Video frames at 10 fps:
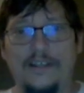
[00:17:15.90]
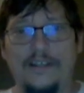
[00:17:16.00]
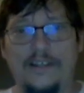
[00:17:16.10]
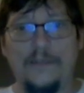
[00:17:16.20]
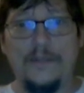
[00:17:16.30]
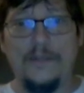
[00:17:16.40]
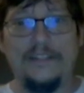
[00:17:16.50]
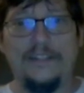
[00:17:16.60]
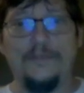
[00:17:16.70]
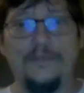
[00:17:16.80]
I
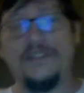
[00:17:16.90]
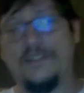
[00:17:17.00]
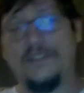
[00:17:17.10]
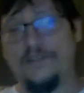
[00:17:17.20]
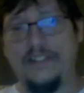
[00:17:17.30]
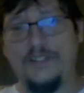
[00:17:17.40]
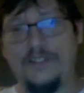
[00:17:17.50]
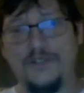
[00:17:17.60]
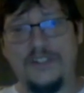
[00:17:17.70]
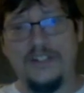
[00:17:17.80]
mean, it was
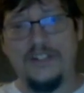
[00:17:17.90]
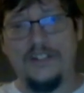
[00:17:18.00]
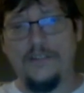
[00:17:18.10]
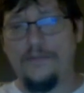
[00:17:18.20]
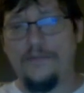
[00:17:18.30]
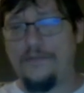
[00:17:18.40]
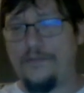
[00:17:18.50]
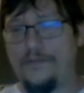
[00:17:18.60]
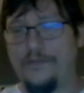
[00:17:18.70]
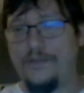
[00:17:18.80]
interesting in the
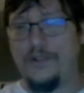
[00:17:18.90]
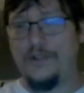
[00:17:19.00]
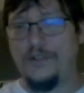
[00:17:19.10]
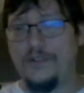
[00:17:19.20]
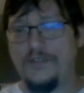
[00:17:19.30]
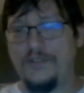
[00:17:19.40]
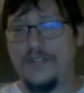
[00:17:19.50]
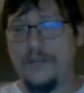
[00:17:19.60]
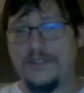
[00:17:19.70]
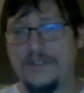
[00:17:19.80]
first
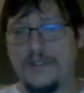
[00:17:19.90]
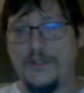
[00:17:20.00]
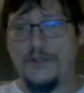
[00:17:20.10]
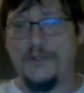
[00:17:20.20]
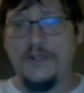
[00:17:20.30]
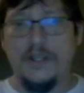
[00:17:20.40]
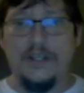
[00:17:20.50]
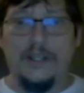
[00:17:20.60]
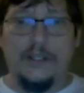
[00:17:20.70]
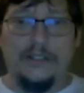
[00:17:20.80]
episode.
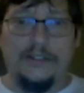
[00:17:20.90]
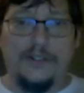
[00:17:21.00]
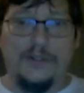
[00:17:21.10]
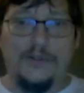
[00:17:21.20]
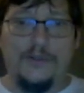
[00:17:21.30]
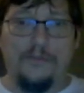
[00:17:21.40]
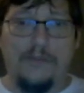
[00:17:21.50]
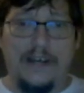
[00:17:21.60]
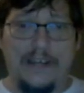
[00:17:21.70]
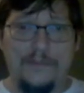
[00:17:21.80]

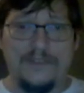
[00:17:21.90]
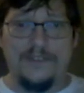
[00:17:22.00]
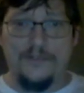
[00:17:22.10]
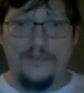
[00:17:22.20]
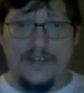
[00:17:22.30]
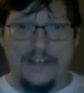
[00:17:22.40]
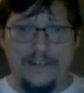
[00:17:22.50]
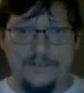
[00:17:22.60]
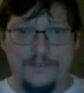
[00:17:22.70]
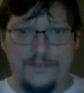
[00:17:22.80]
By episode
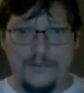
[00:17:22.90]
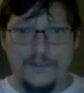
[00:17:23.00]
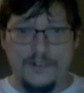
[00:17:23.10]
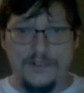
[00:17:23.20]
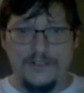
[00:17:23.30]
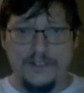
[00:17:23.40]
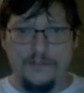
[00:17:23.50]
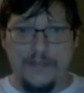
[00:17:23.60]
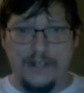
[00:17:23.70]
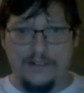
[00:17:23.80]
5, when they're sitting
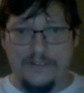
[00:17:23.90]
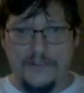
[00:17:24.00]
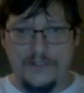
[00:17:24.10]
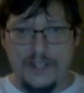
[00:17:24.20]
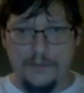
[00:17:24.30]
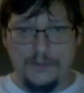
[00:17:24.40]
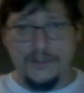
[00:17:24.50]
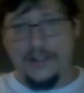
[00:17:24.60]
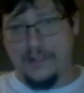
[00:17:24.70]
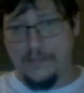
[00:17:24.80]
back around their table
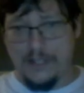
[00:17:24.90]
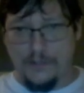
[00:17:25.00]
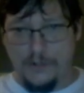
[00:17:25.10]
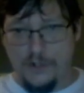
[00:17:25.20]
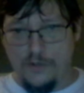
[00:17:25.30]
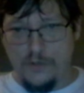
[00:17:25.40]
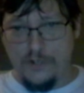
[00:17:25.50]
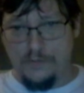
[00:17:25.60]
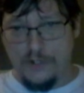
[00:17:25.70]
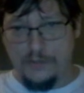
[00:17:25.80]
talking about we don't want
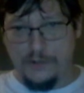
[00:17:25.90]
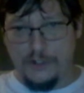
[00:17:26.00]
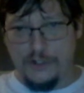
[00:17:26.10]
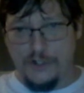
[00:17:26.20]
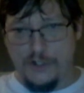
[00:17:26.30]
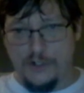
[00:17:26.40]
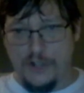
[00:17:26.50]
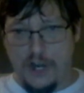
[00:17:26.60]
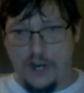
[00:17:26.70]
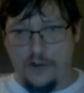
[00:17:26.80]
people to get hurt
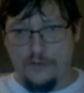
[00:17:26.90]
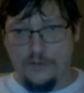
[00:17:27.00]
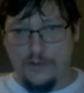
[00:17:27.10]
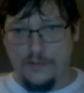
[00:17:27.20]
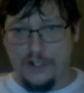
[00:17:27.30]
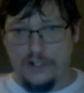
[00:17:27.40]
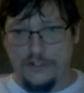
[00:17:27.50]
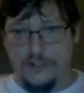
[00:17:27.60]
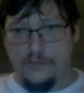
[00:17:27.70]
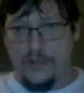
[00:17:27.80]
now, we got to
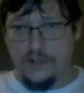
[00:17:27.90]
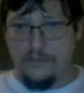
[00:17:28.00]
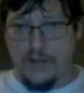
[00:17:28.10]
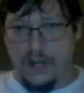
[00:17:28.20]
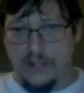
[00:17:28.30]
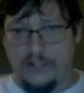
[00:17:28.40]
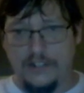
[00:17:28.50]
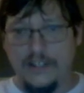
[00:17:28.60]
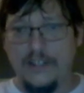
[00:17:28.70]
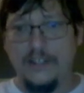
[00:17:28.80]
keep that in mind,
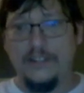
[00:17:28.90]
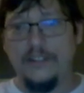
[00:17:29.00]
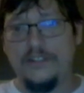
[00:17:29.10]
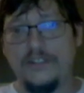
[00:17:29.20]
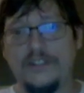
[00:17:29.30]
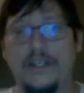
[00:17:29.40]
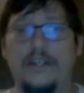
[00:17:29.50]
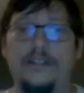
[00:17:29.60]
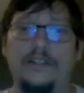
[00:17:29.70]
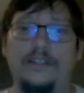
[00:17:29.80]
it just
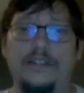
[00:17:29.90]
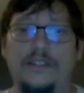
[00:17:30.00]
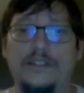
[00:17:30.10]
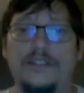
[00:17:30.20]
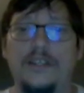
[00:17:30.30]
kind of gets